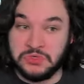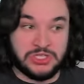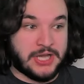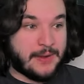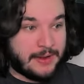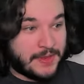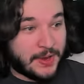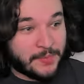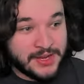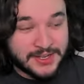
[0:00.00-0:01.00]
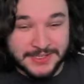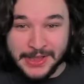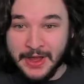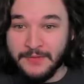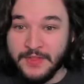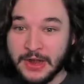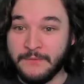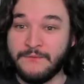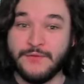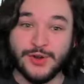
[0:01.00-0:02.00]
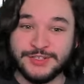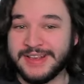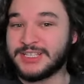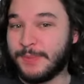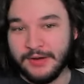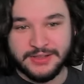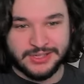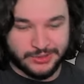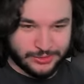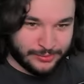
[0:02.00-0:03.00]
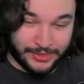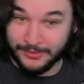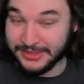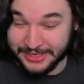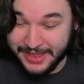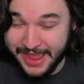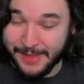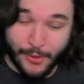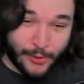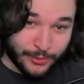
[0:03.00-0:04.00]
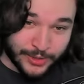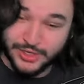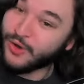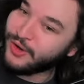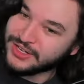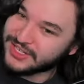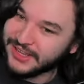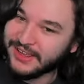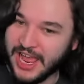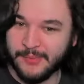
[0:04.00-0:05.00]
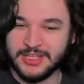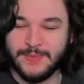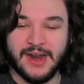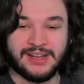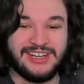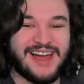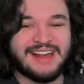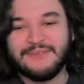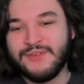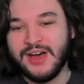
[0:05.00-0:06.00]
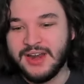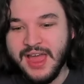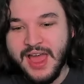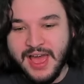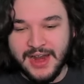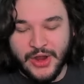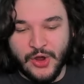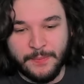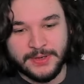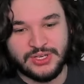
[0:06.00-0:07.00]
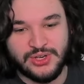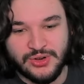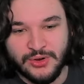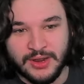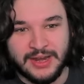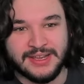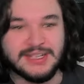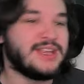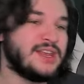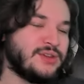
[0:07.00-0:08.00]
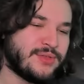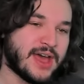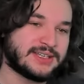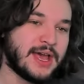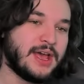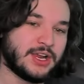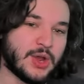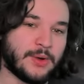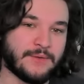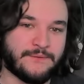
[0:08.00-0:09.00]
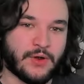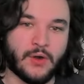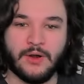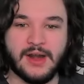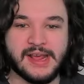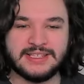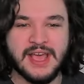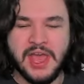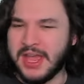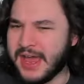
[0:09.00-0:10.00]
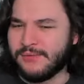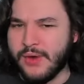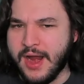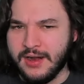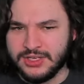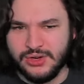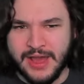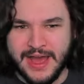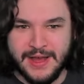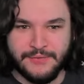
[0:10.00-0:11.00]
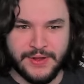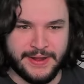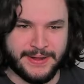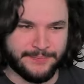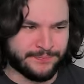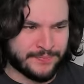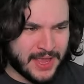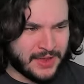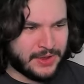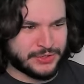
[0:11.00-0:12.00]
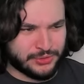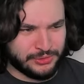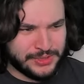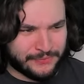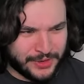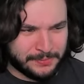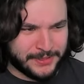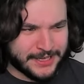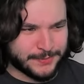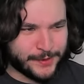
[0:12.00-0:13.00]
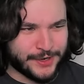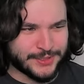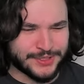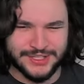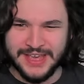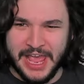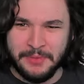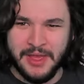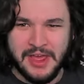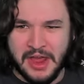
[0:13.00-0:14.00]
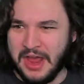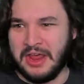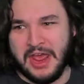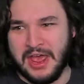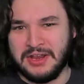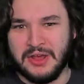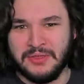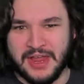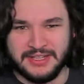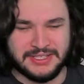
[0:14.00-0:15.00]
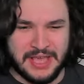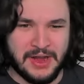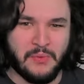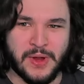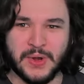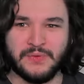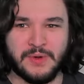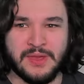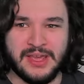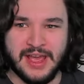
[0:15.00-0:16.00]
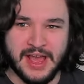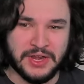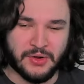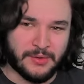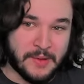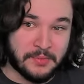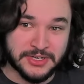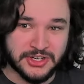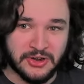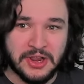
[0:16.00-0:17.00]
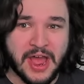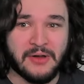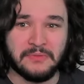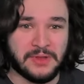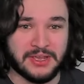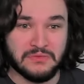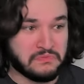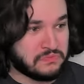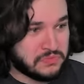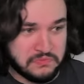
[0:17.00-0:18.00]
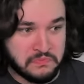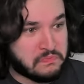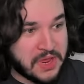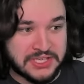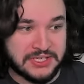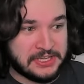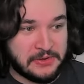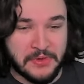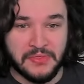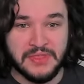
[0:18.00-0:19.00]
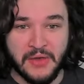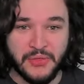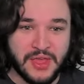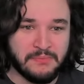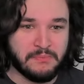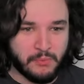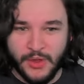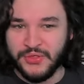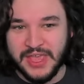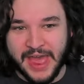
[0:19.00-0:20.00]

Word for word: sharing their opinions on their first experiences with the game or returning to the game. It's been a lot of fun, and I hope to kind of continue that going forward. It's kind of rare to have um a truly free-to-play experience with this game. I, I know that it's kind of weird for me. I, I don't remember starting out like basically with nothing. With the